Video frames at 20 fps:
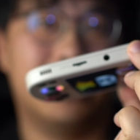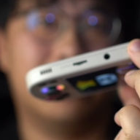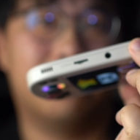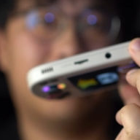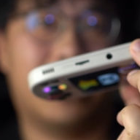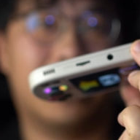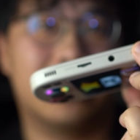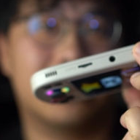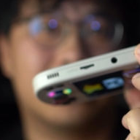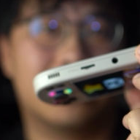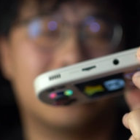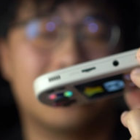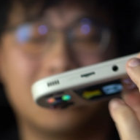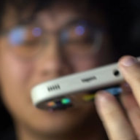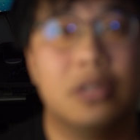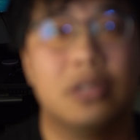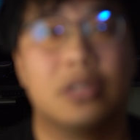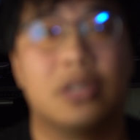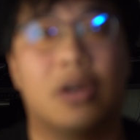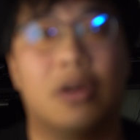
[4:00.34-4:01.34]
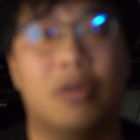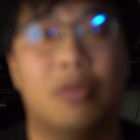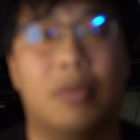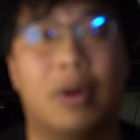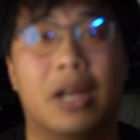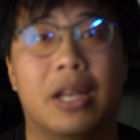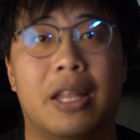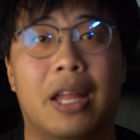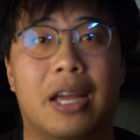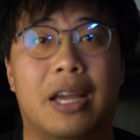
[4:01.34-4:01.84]
device. So
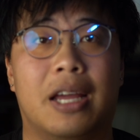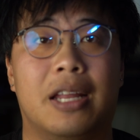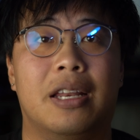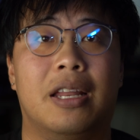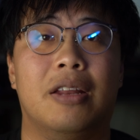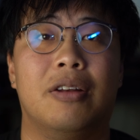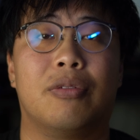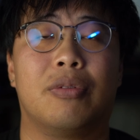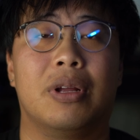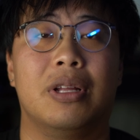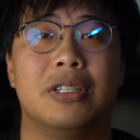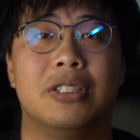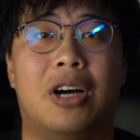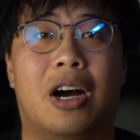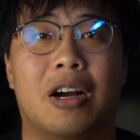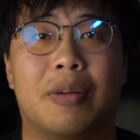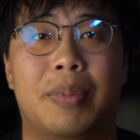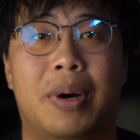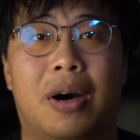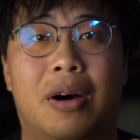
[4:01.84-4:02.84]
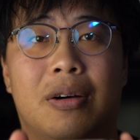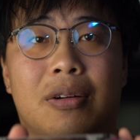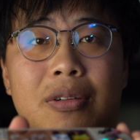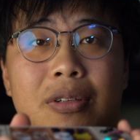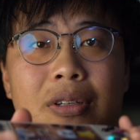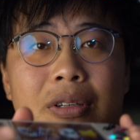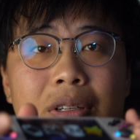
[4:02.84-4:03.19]
one thing I didn't really talk about